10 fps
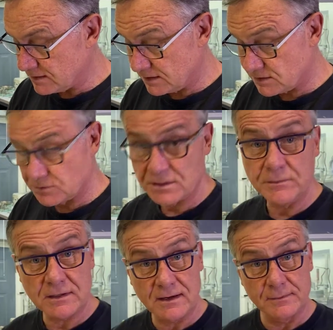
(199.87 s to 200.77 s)
And so
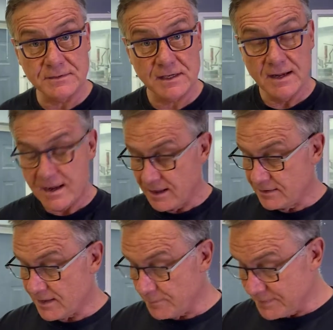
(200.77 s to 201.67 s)
sometimes
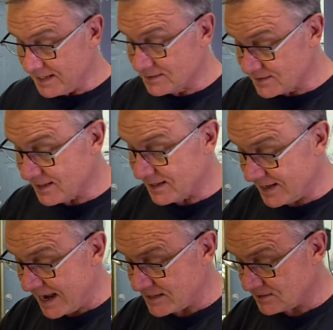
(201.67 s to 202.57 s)
that means that it
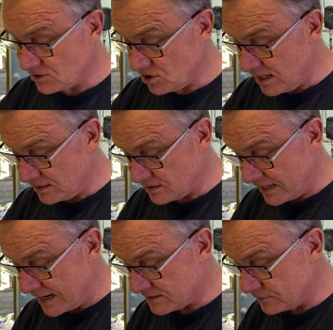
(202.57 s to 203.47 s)
has to change. It
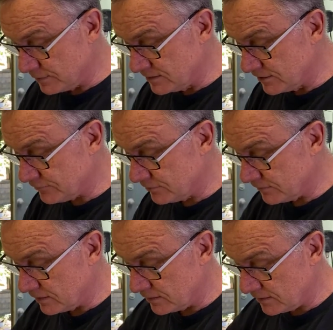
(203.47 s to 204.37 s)
has to be different
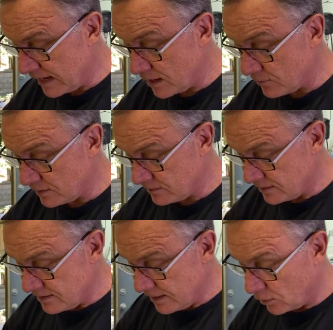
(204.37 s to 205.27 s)
than how it
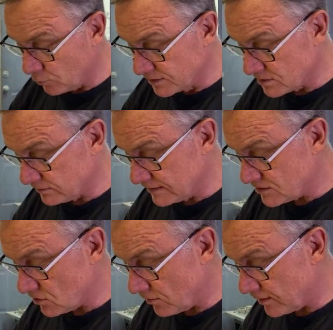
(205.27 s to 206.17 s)
originally
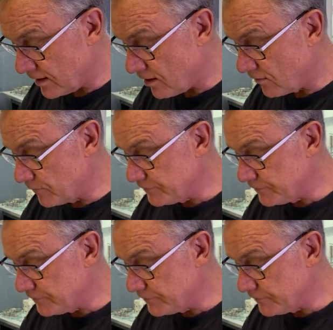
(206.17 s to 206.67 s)
started out.